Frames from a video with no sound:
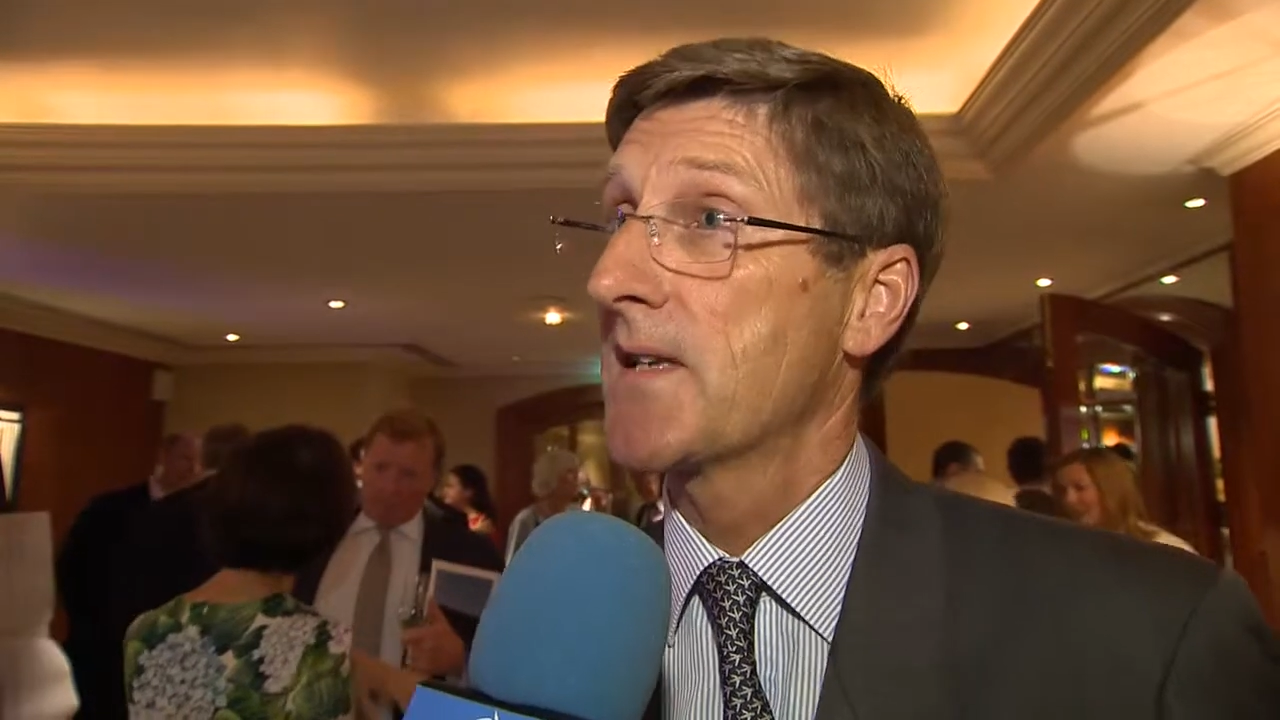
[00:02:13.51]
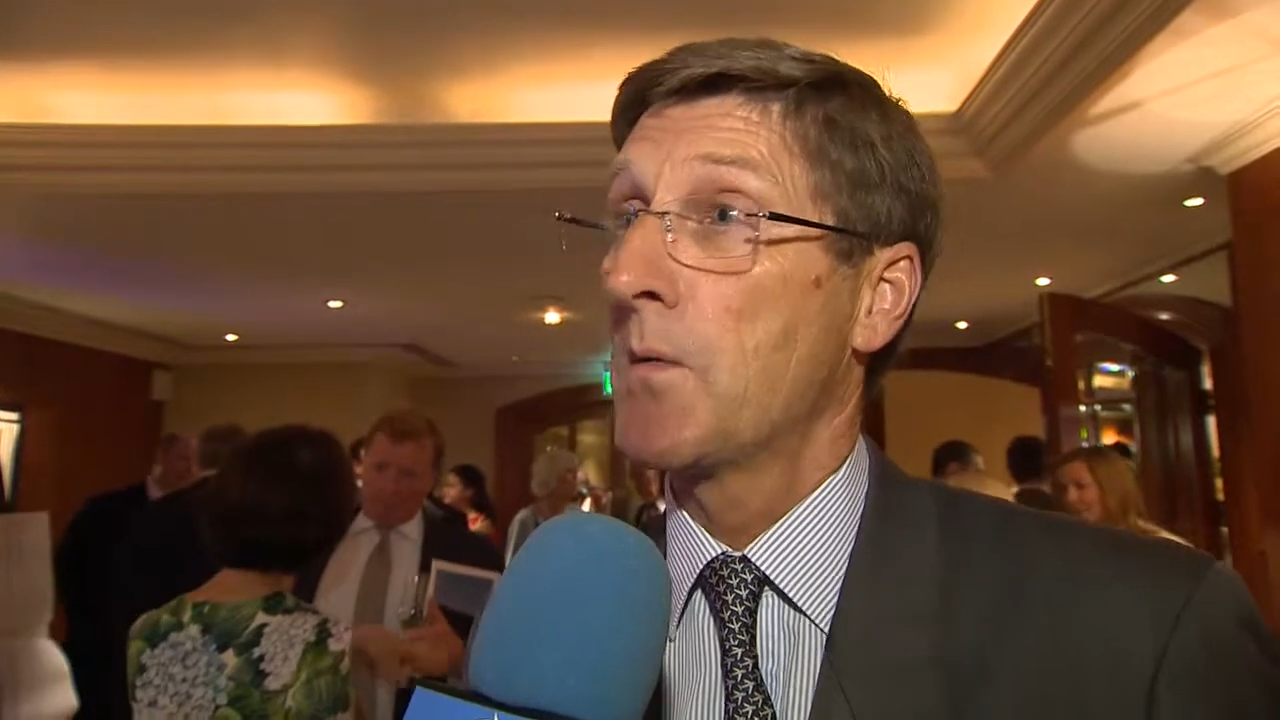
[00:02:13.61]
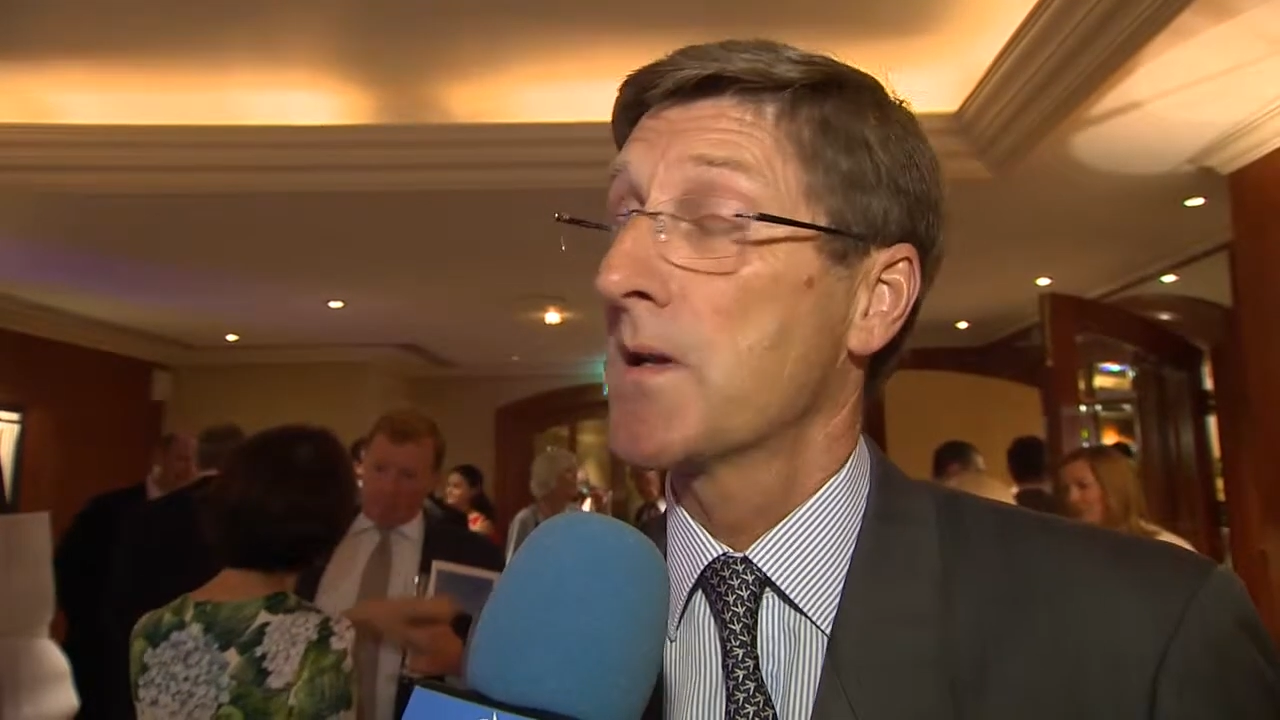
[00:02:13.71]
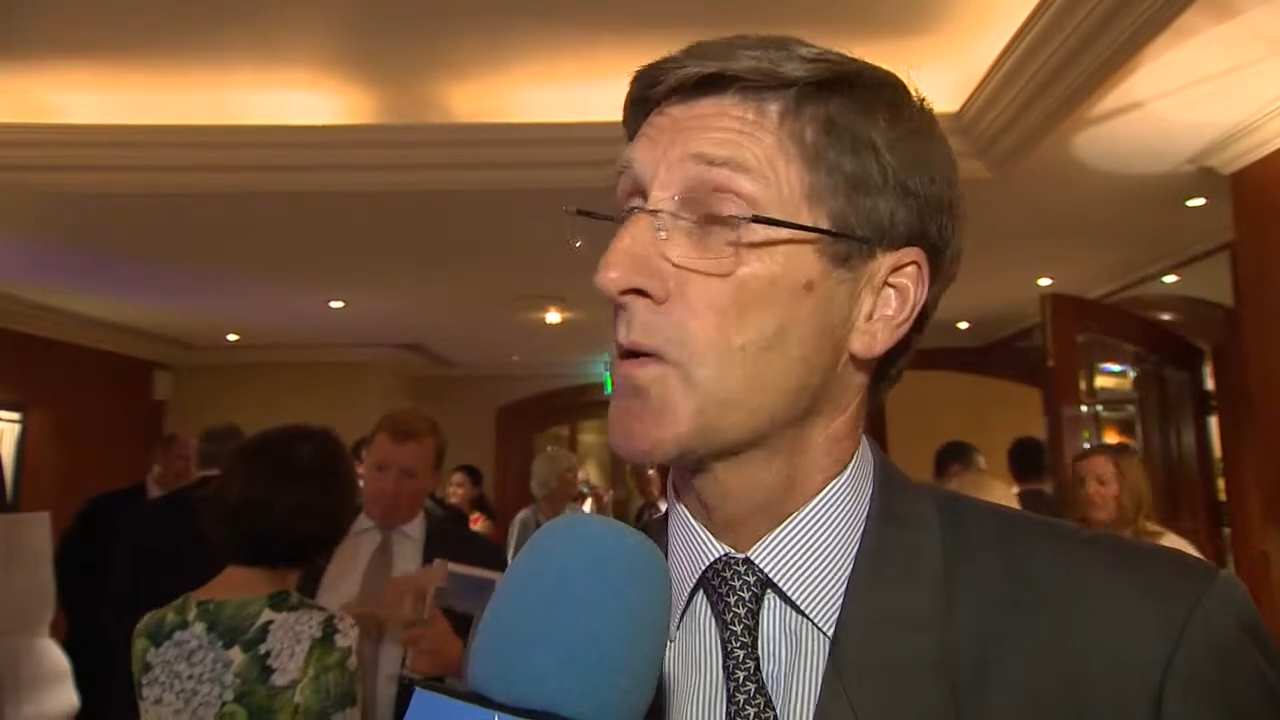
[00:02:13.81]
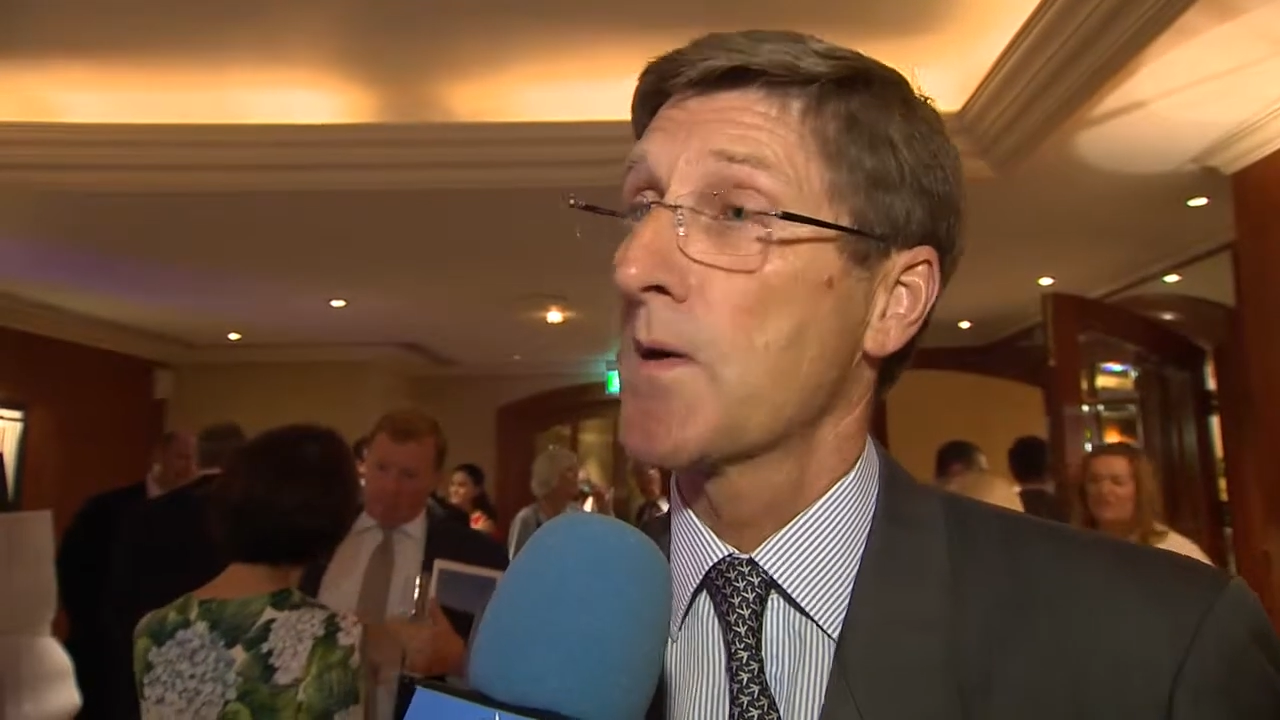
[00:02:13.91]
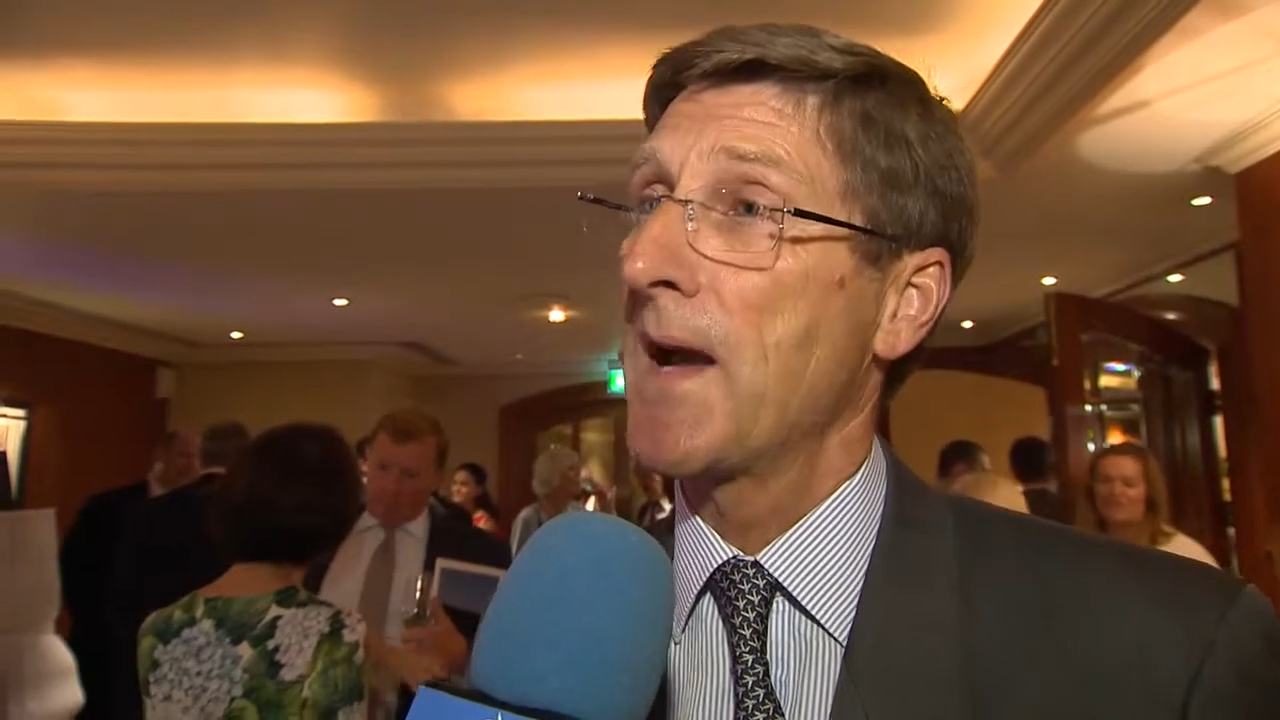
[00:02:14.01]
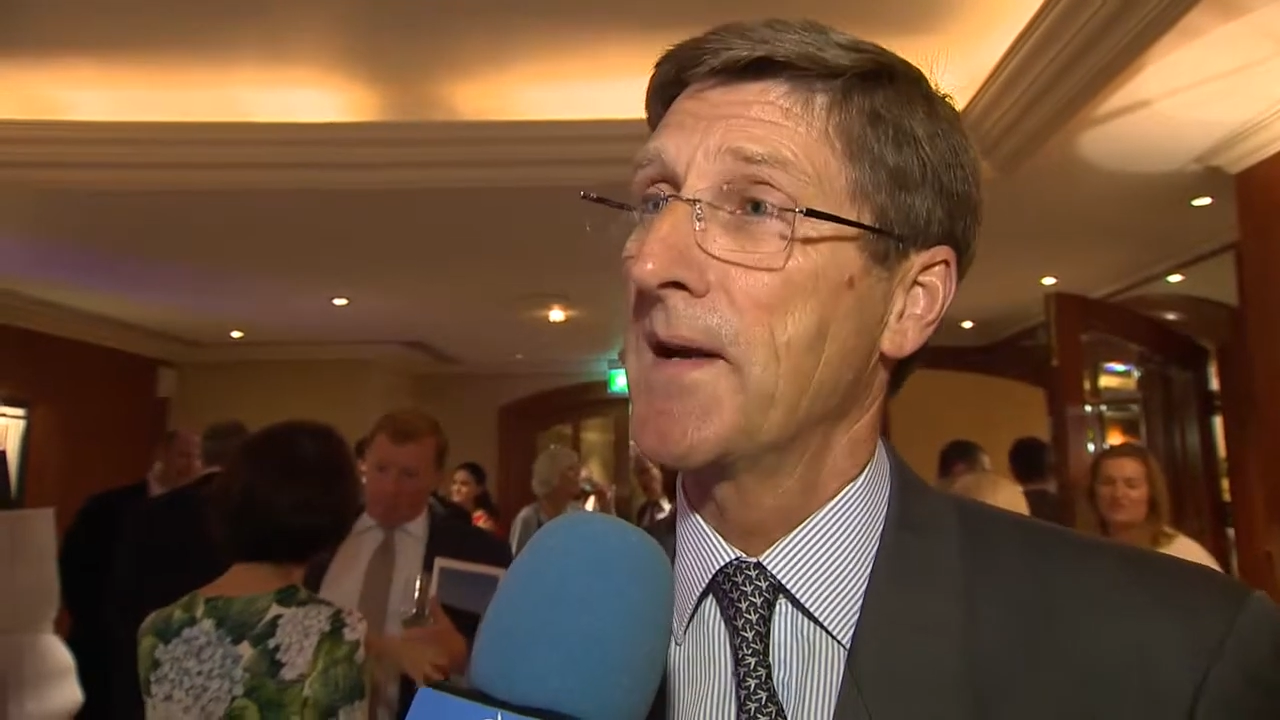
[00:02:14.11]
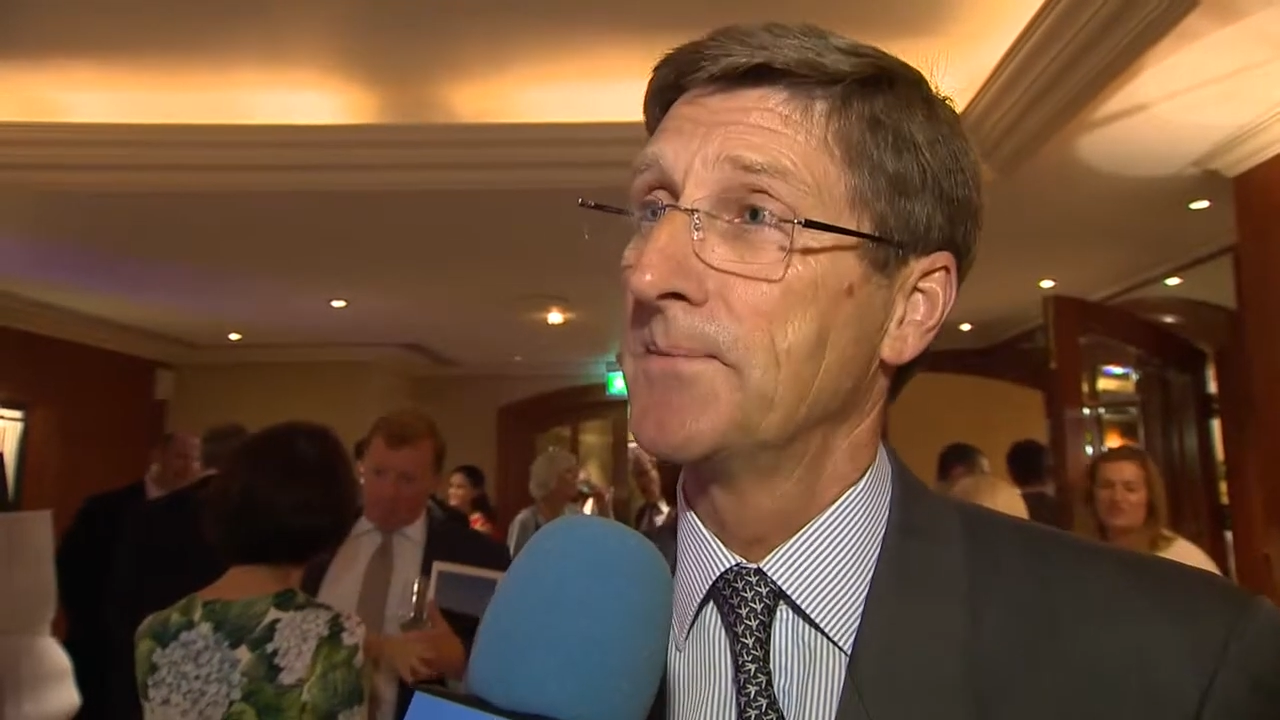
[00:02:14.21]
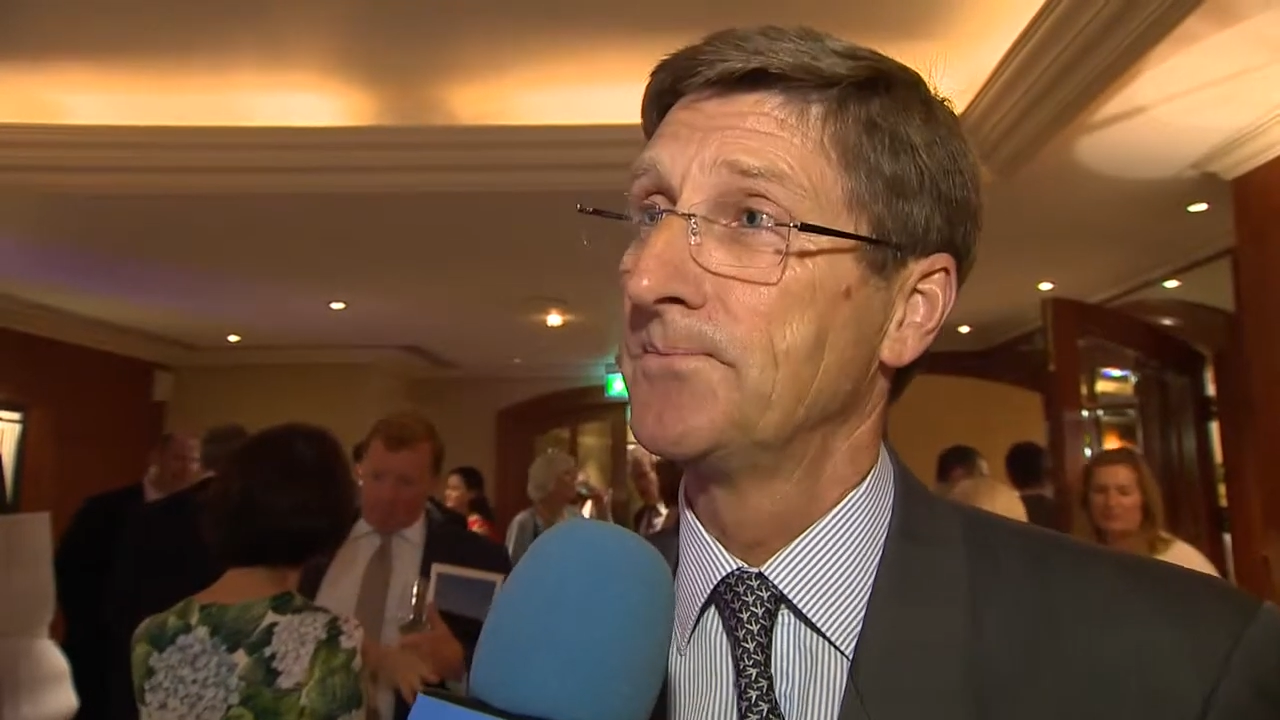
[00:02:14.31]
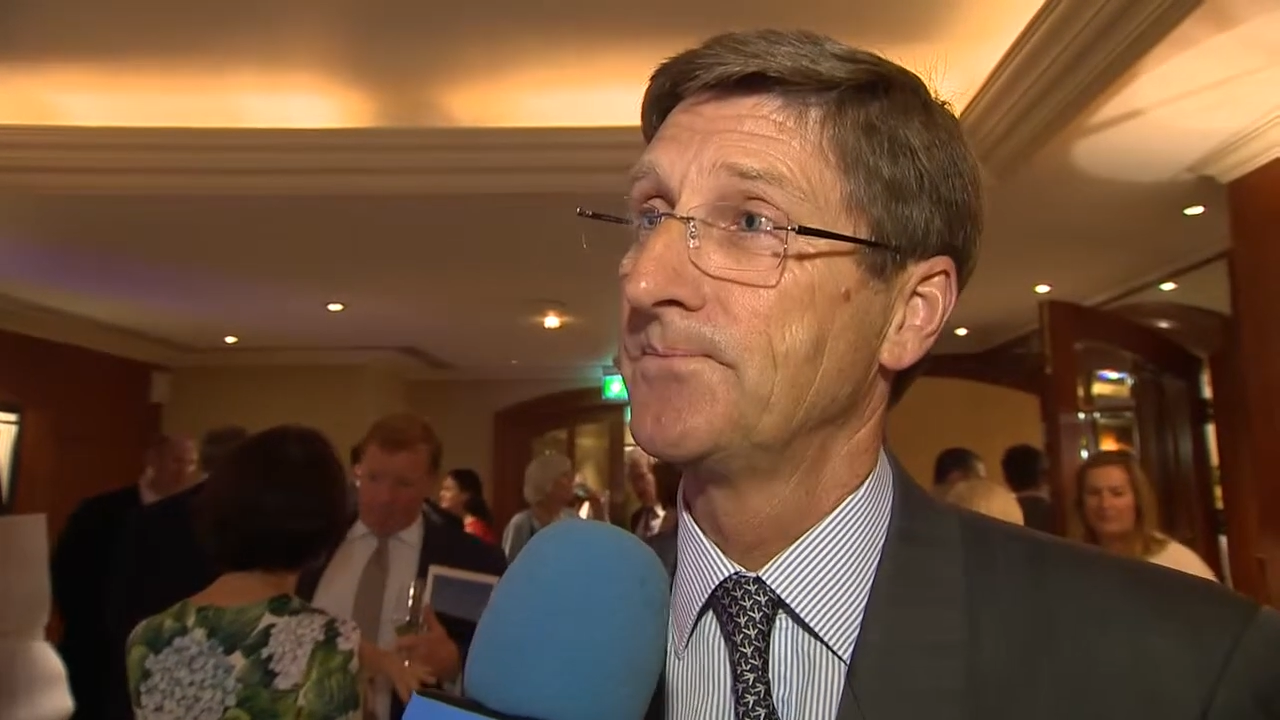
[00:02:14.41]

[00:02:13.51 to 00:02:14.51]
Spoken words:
see what it's all about.